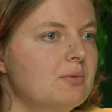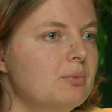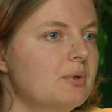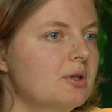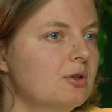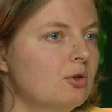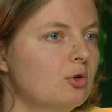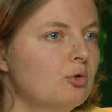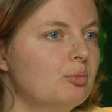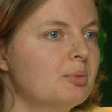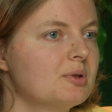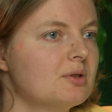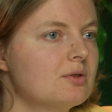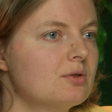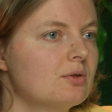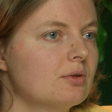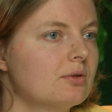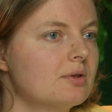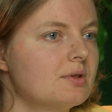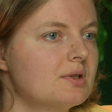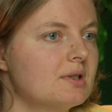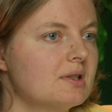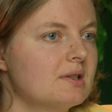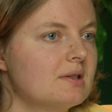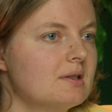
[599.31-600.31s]
with open
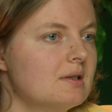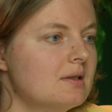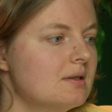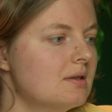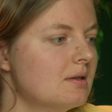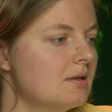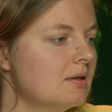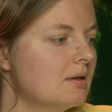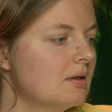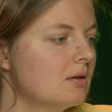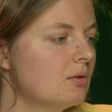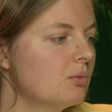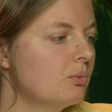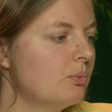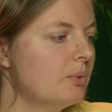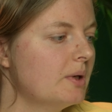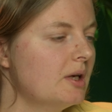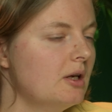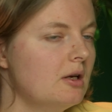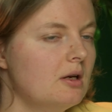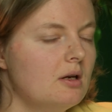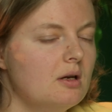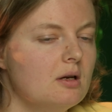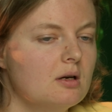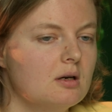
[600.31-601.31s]
source existing,
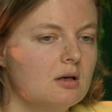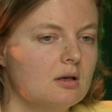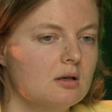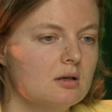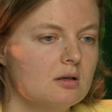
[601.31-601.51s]
we